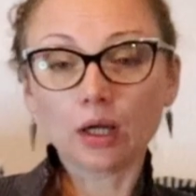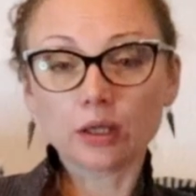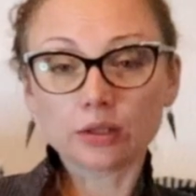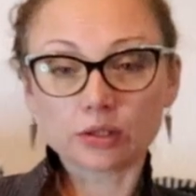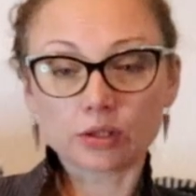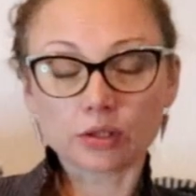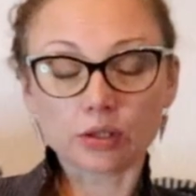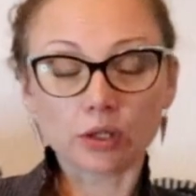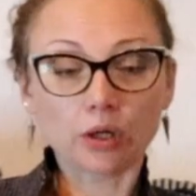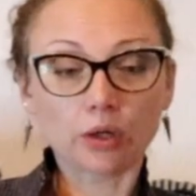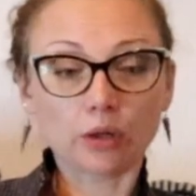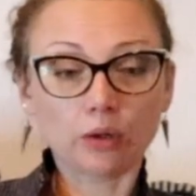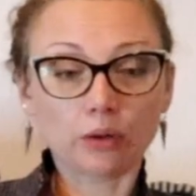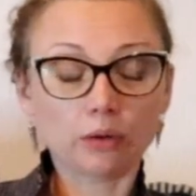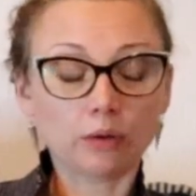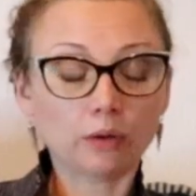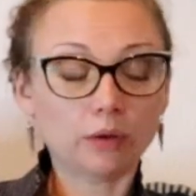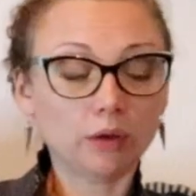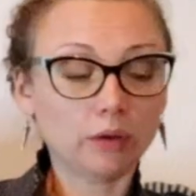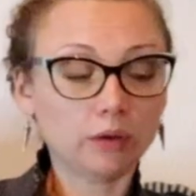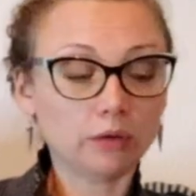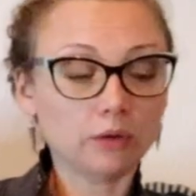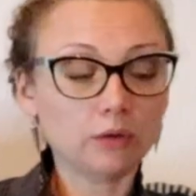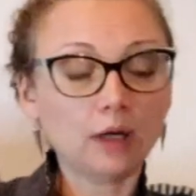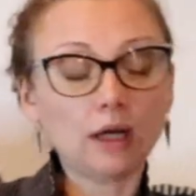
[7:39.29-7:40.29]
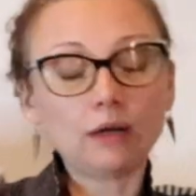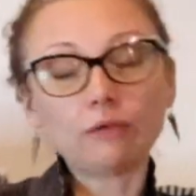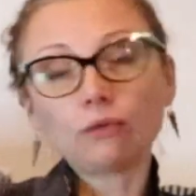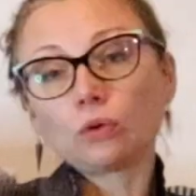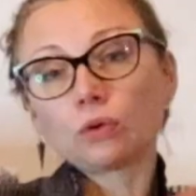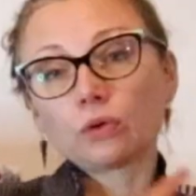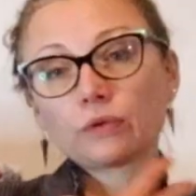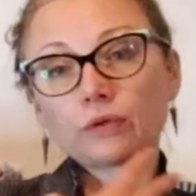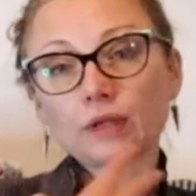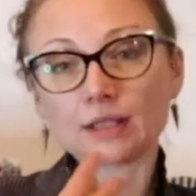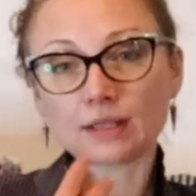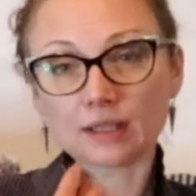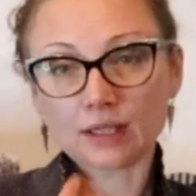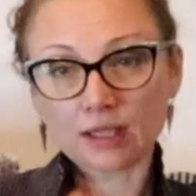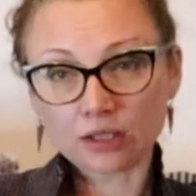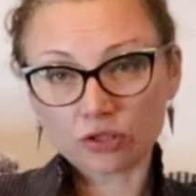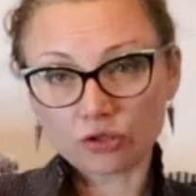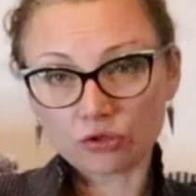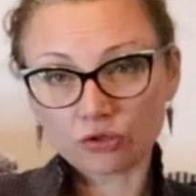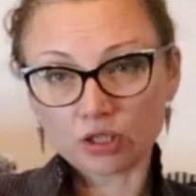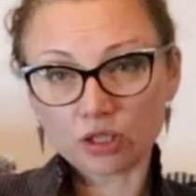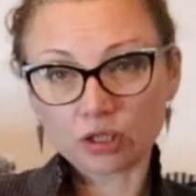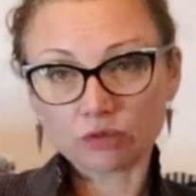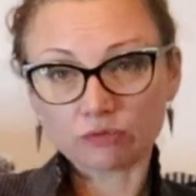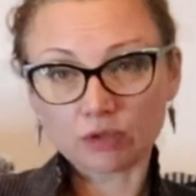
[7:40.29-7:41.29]
So you have all of these
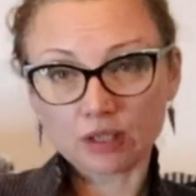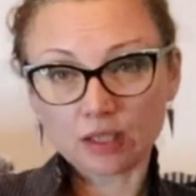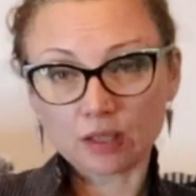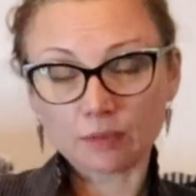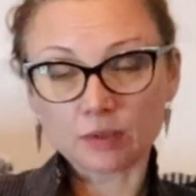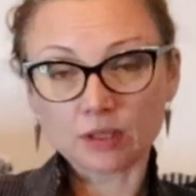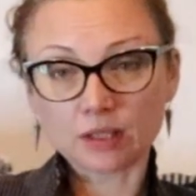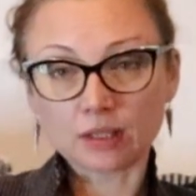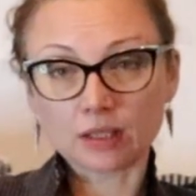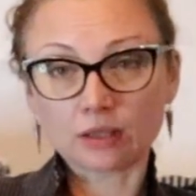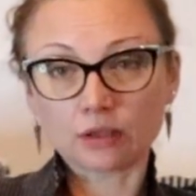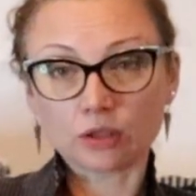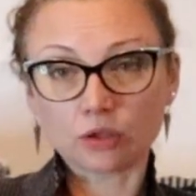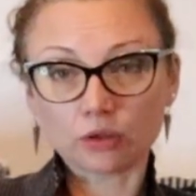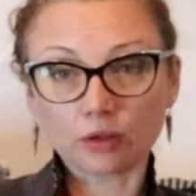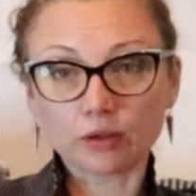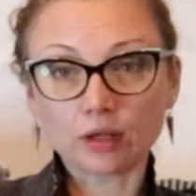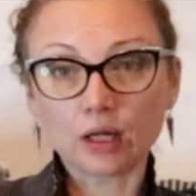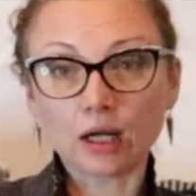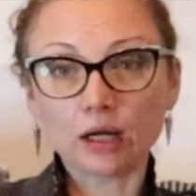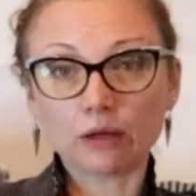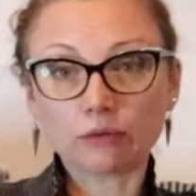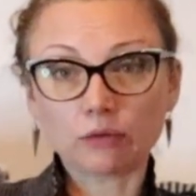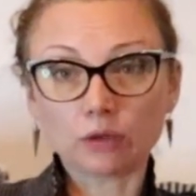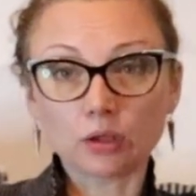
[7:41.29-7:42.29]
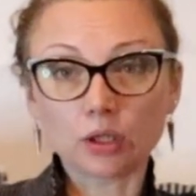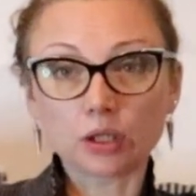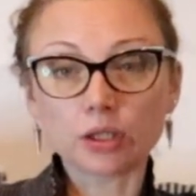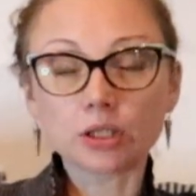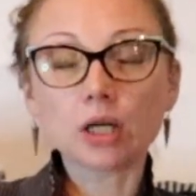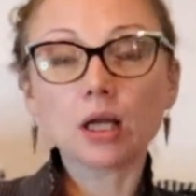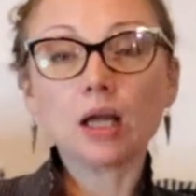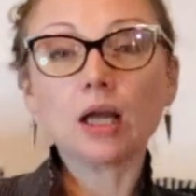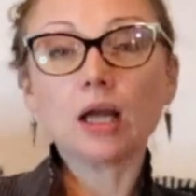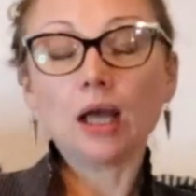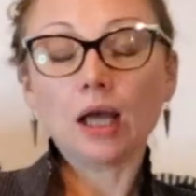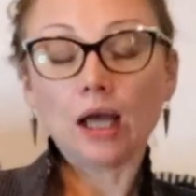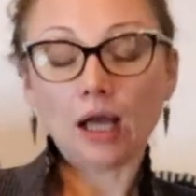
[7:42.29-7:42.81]
estrogen receptors in your thyroid.